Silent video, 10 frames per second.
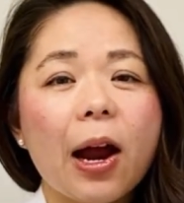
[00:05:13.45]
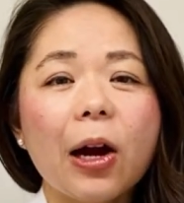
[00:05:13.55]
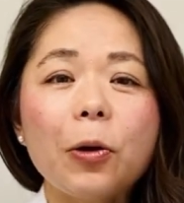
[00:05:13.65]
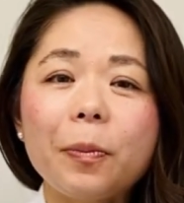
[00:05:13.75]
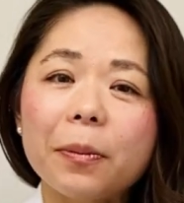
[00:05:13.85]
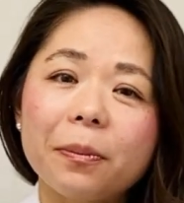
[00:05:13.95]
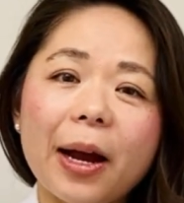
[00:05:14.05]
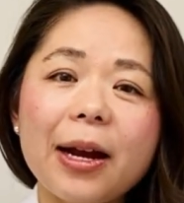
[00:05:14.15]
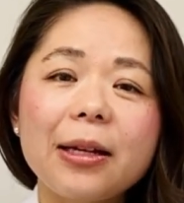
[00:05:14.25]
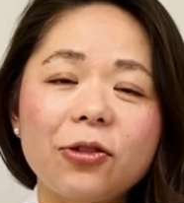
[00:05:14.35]
Open
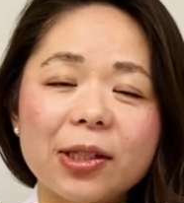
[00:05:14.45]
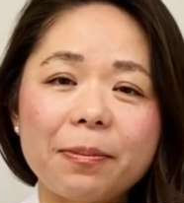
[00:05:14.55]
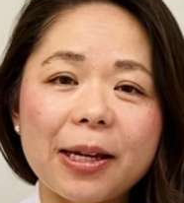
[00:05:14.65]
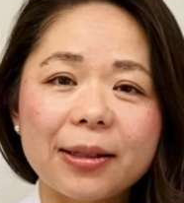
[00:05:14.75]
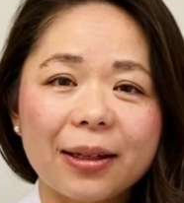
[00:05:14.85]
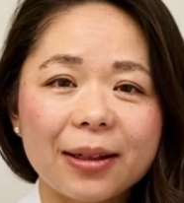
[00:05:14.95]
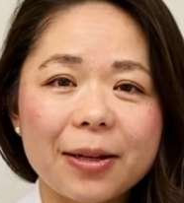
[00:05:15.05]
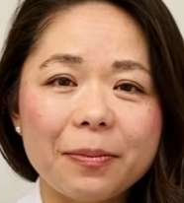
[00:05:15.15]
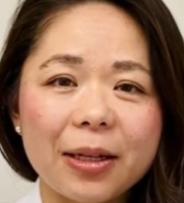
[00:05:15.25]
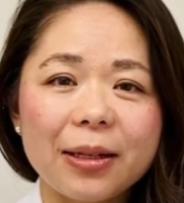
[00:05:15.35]
bite just basically
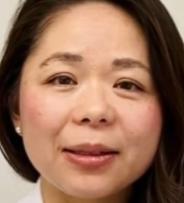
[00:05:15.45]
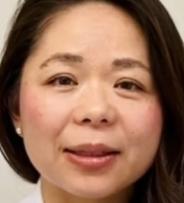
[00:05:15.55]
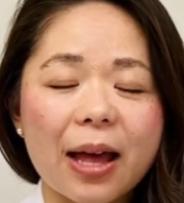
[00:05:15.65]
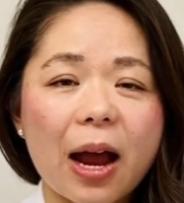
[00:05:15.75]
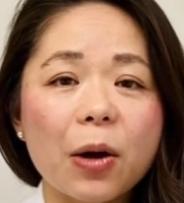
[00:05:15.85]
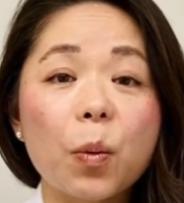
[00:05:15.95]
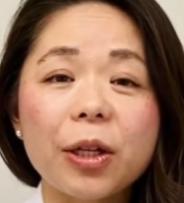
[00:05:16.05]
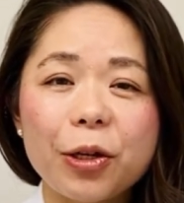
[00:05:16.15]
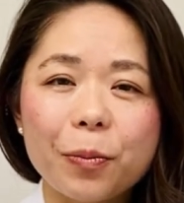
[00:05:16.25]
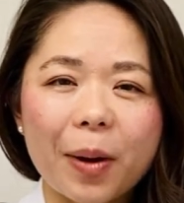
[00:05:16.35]
means that when
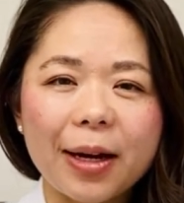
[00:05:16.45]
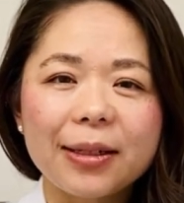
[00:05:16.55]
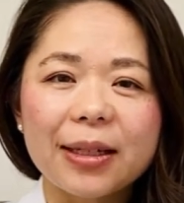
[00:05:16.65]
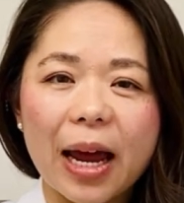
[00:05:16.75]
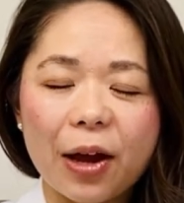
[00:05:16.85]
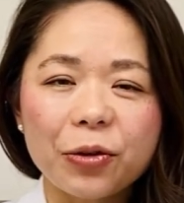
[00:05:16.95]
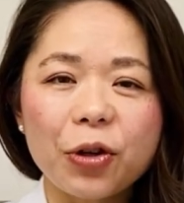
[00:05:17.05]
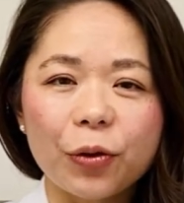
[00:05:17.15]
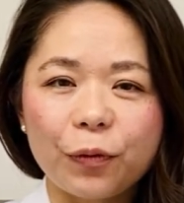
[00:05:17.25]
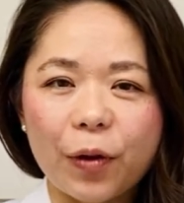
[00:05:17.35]
you bite down,
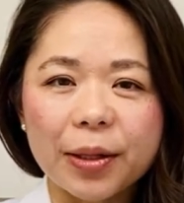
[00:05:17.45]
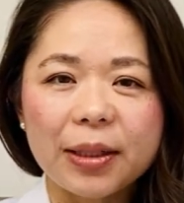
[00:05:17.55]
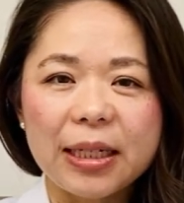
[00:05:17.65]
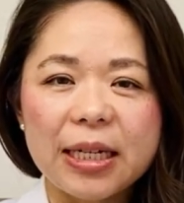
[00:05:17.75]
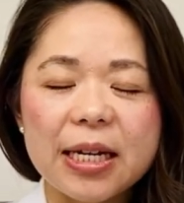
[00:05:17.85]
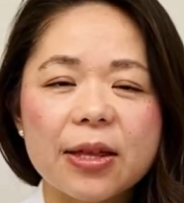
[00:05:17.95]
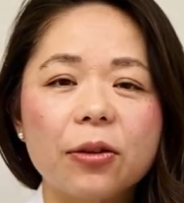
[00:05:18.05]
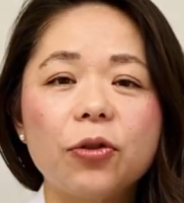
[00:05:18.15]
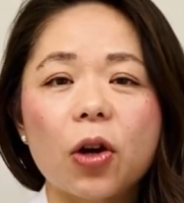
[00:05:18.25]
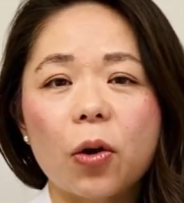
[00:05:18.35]
your front teeth
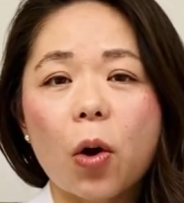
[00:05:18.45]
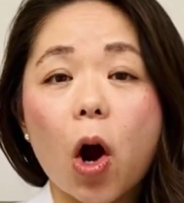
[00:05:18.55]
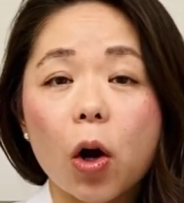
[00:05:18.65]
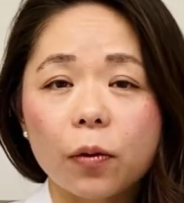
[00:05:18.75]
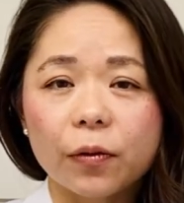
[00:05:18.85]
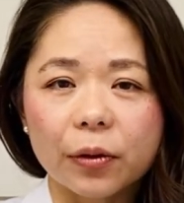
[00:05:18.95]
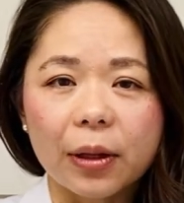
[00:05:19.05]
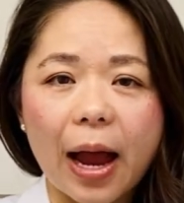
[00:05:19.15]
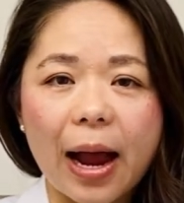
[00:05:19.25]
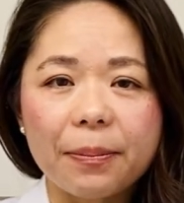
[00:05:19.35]
don't
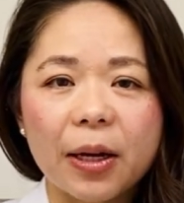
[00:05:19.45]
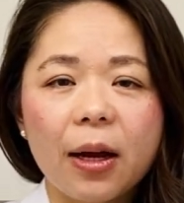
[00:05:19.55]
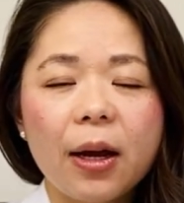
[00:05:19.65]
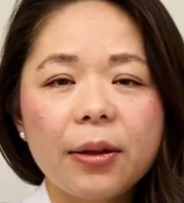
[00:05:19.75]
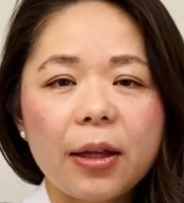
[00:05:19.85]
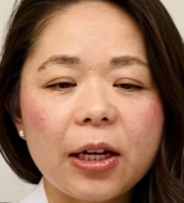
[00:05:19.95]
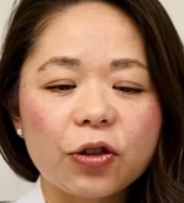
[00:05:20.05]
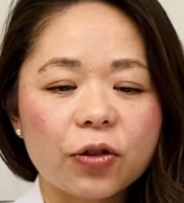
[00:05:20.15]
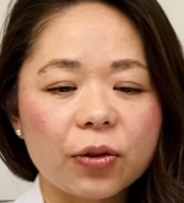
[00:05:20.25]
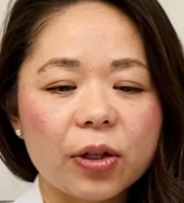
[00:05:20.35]
overlap. They
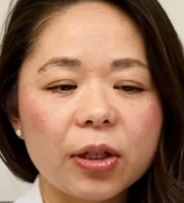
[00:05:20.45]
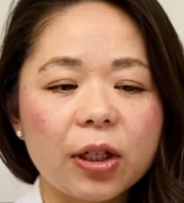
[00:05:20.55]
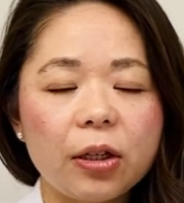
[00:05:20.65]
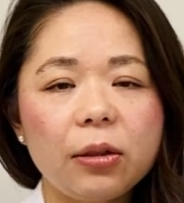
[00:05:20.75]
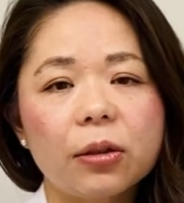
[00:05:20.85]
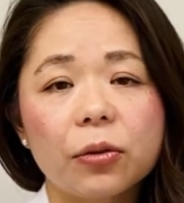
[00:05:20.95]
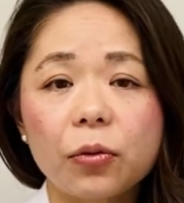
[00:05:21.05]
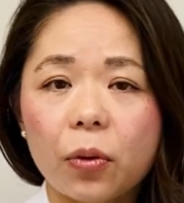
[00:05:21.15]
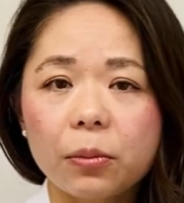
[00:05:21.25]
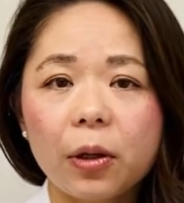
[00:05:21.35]
should, you know,
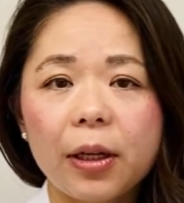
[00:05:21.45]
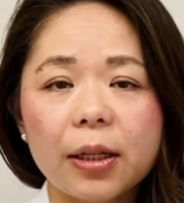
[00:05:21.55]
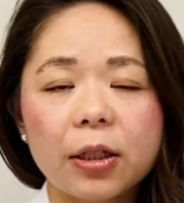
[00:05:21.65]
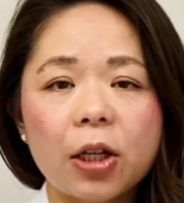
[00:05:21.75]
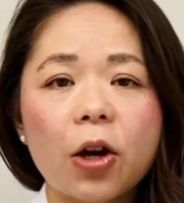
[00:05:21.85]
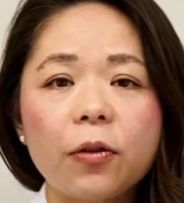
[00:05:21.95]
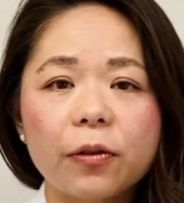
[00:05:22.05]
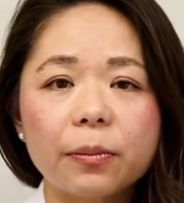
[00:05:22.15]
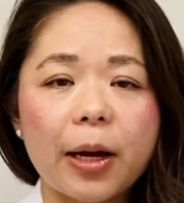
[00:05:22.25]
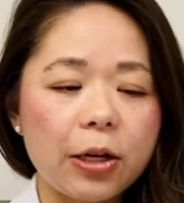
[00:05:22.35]
normally in an
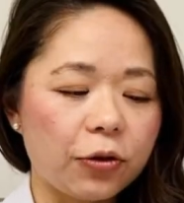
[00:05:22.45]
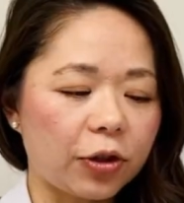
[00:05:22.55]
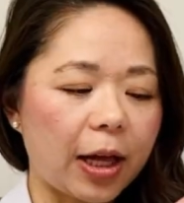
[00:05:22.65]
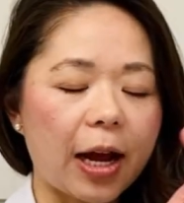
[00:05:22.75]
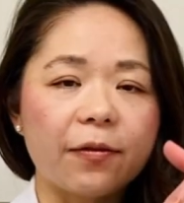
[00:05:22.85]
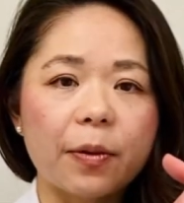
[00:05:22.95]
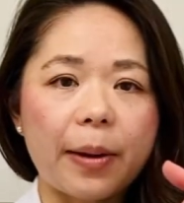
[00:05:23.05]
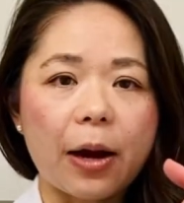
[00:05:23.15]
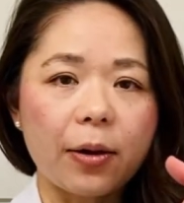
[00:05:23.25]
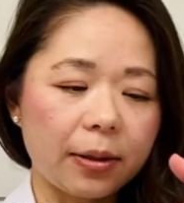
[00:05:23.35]
overbite, you should have
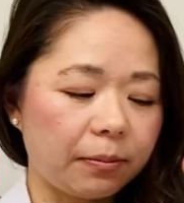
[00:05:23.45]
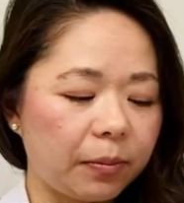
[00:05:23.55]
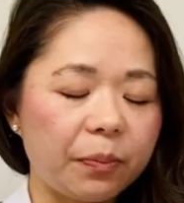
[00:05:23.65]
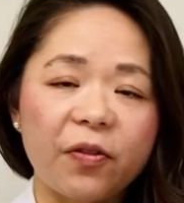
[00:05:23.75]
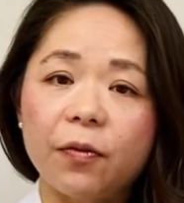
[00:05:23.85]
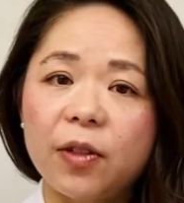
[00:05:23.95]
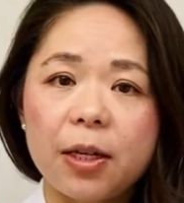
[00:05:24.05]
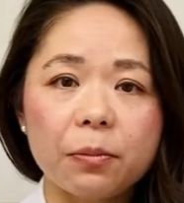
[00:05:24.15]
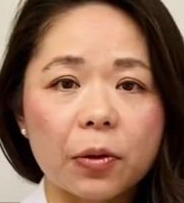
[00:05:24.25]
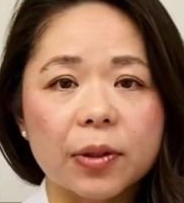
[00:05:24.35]
about a
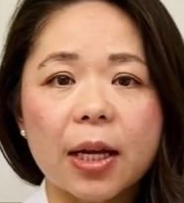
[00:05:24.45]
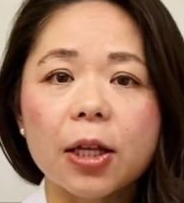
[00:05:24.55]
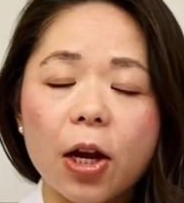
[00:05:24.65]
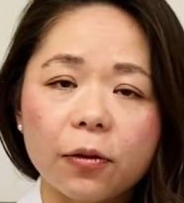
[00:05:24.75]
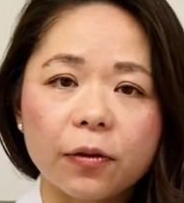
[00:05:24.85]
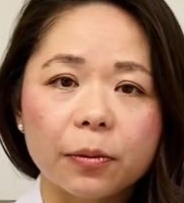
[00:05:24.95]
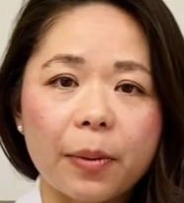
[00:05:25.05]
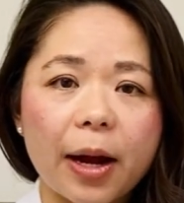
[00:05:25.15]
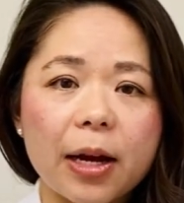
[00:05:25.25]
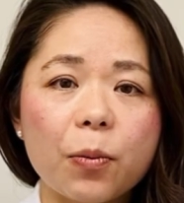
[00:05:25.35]
15%
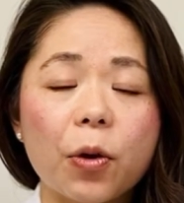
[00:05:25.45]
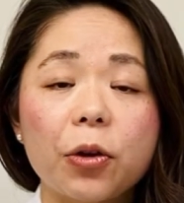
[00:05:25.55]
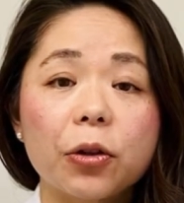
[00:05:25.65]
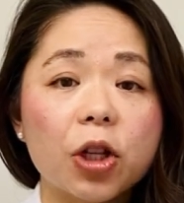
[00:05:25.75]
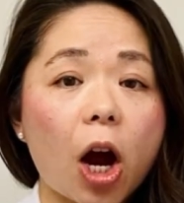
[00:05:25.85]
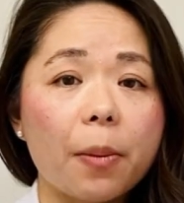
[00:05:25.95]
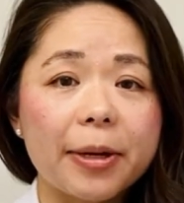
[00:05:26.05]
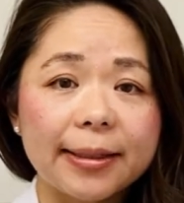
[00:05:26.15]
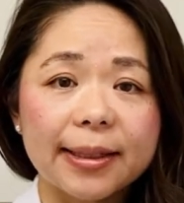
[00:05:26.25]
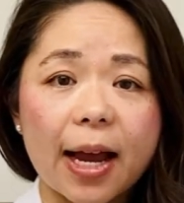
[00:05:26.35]
overbite where your top
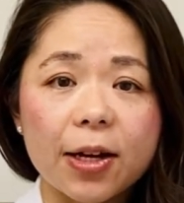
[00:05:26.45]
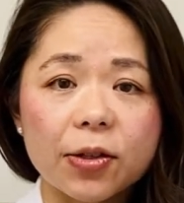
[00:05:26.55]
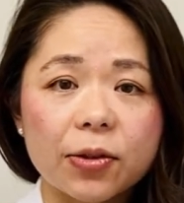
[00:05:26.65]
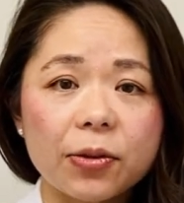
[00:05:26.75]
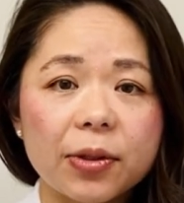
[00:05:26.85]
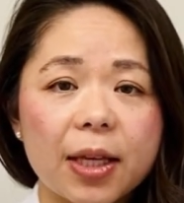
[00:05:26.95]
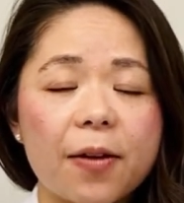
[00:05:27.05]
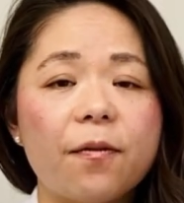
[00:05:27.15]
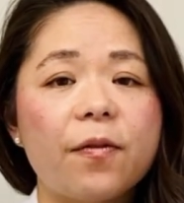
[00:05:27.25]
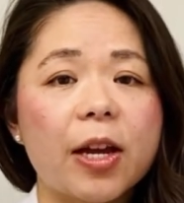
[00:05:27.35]
incisors, they
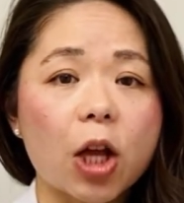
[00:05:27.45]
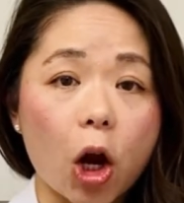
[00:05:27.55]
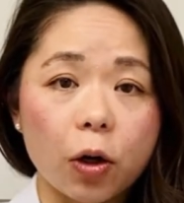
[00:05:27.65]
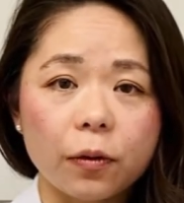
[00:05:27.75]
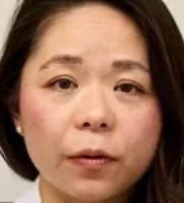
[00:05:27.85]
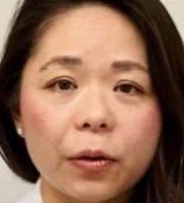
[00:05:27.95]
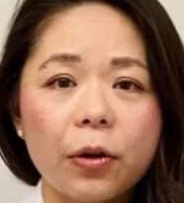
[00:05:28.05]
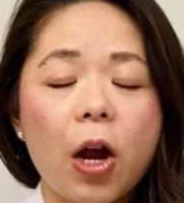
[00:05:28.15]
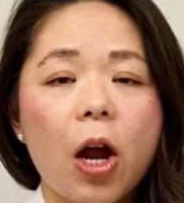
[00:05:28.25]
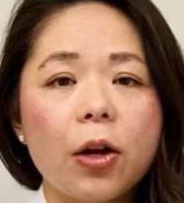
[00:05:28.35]
fit over
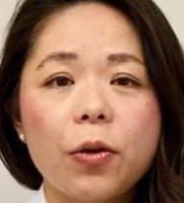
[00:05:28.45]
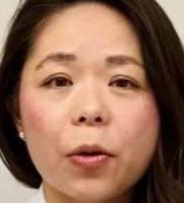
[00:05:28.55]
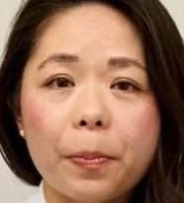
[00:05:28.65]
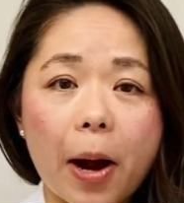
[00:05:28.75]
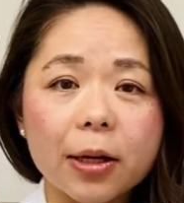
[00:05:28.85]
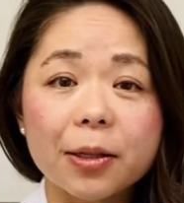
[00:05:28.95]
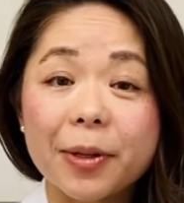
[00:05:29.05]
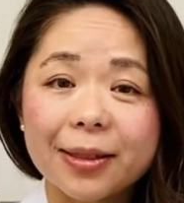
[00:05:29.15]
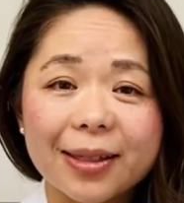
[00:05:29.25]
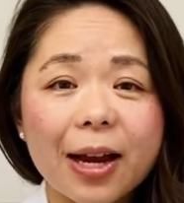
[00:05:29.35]
your bottom
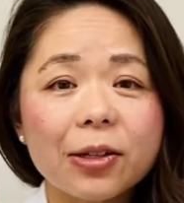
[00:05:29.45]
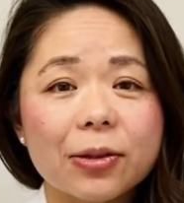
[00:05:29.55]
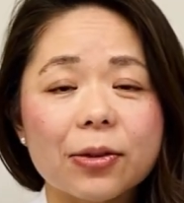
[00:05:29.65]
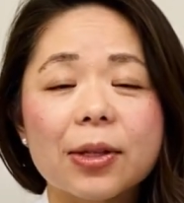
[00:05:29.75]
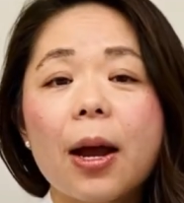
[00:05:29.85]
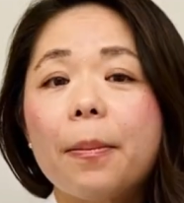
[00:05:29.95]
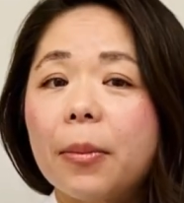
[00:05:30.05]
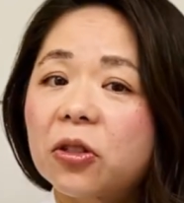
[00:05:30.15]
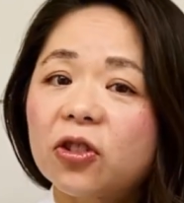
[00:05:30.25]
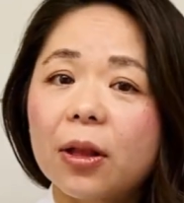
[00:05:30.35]
incisors,
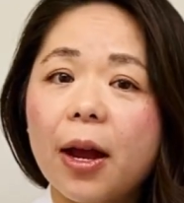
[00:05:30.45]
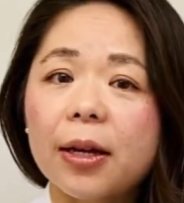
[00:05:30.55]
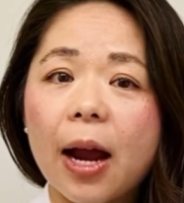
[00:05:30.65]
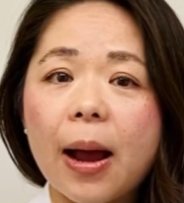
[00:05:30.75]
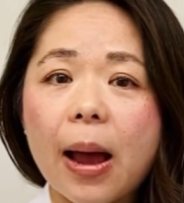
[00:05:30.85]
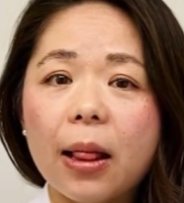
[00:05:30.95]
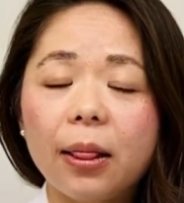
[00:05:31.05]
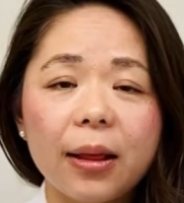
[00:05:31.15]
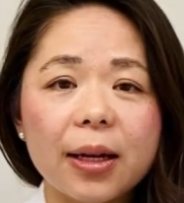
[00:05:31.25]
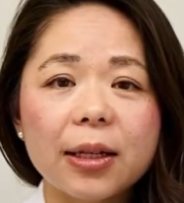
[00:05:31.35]
much like a
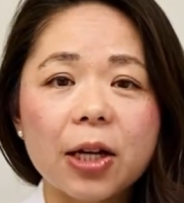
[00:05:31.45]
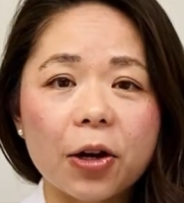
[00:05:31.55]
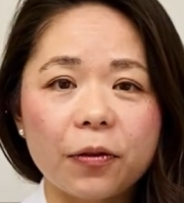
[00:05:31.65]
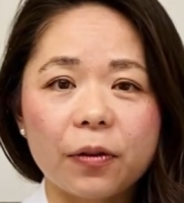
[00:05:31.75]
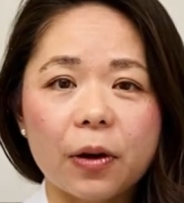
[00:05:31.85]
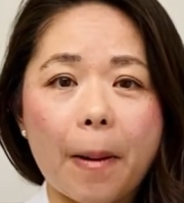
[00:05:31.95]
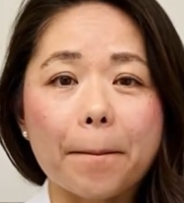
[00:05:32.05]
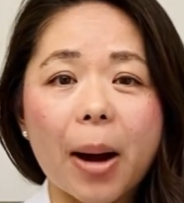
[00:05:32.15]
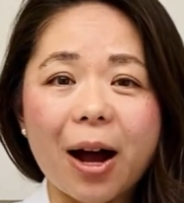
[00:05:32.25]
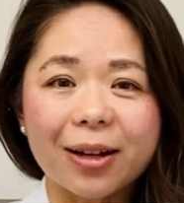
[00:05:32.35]
lid over a
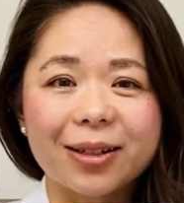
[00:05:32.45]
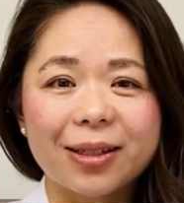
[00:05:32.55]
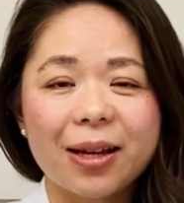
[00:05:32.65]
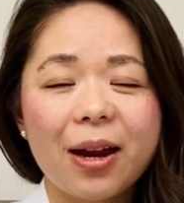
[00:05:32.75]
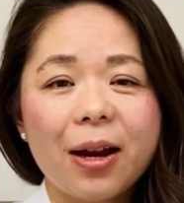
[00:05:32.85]
box.